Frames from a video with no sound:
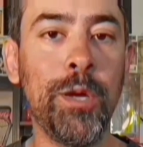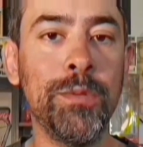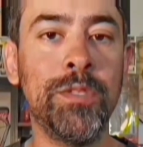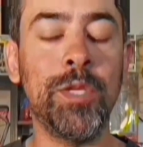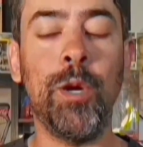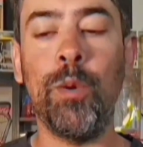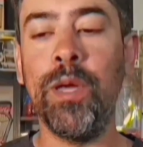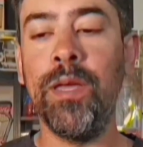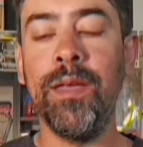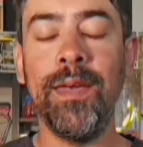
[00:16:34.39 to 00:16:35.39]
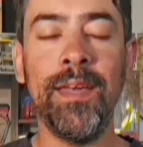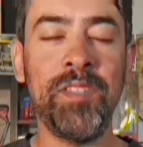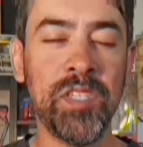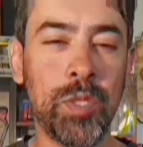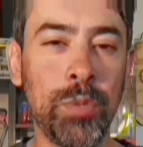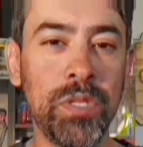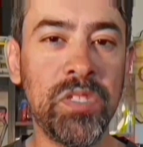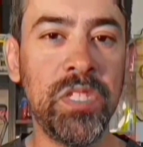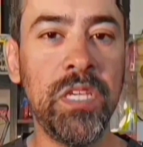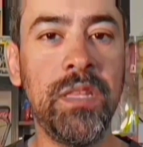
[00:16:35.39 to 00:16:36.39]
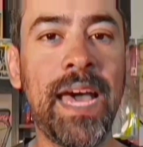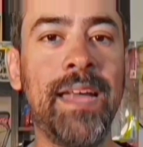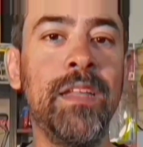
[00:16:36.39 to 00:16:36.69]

So it's just cool to see that